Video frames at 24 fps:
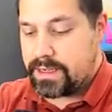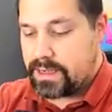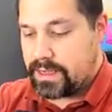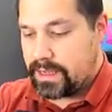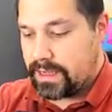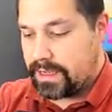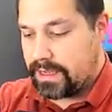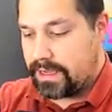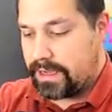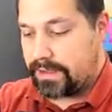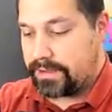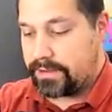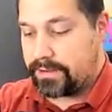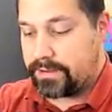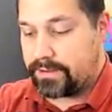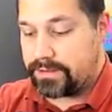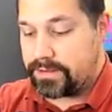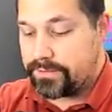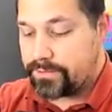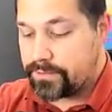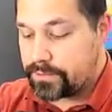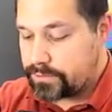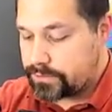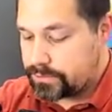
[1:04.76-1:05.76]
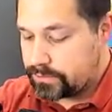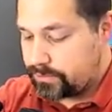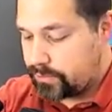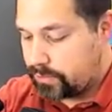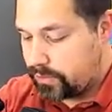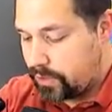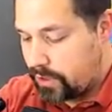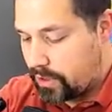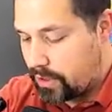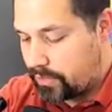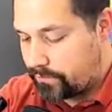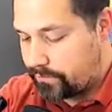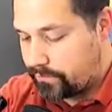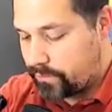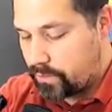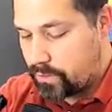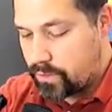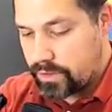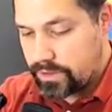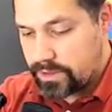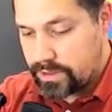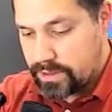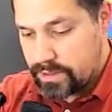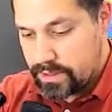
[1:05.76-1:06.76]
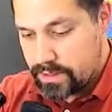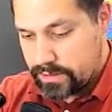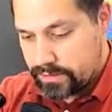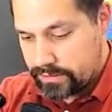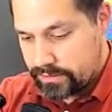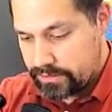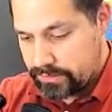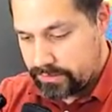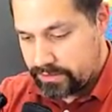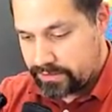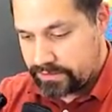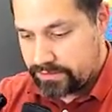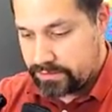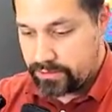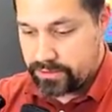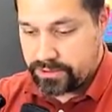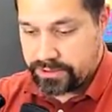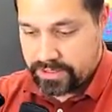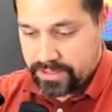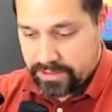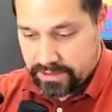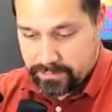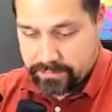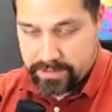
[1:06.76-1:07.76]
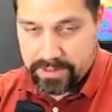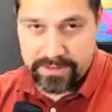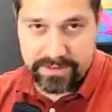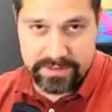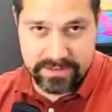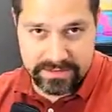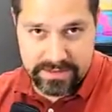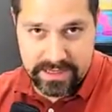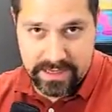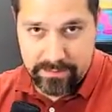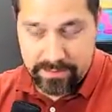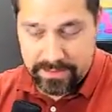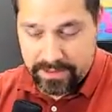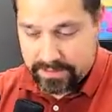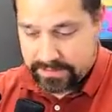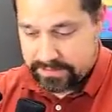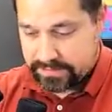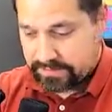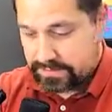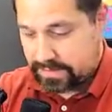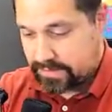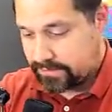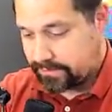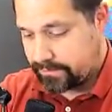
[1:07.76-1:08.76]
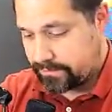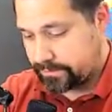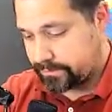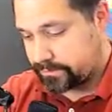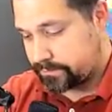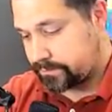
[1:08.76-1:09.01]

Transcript: Uh, difficult to pull all four, just because you usually end up getting the same kind of stuff.